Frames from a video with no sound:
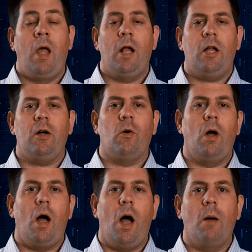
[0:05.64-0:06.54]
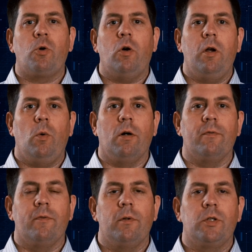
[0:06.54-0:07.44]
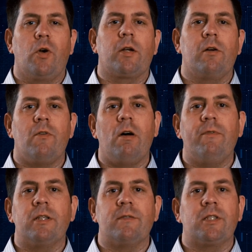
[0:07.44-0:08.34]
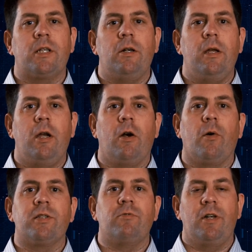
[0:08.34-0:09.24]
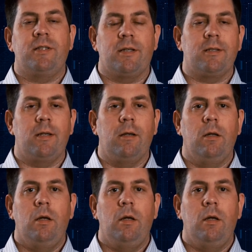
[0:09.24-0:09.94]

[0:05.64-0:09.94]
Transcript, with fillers: Hello, I'm Corey Wolf, Director of Offensive Security here at Risk360,